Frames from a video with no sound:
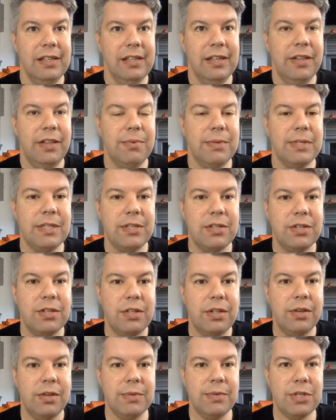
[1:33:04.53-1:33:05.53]
There was
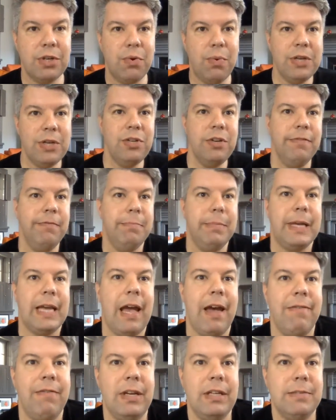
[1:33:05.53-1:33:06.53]
a, there was a question of
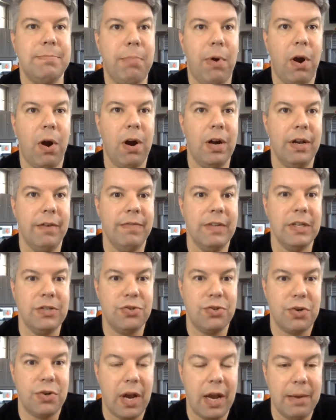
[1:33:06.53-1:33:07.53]
Macavity's part of this
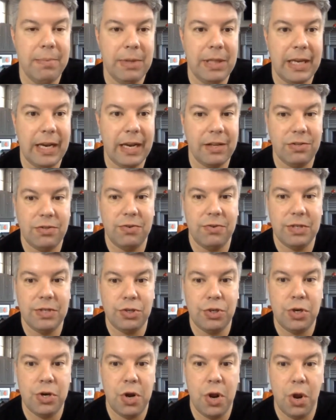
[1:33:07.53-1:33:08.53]
tribe, and the answer is
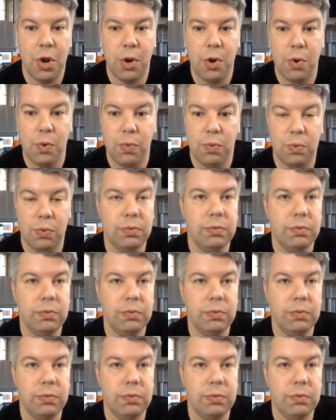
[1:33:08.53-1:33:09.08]
no.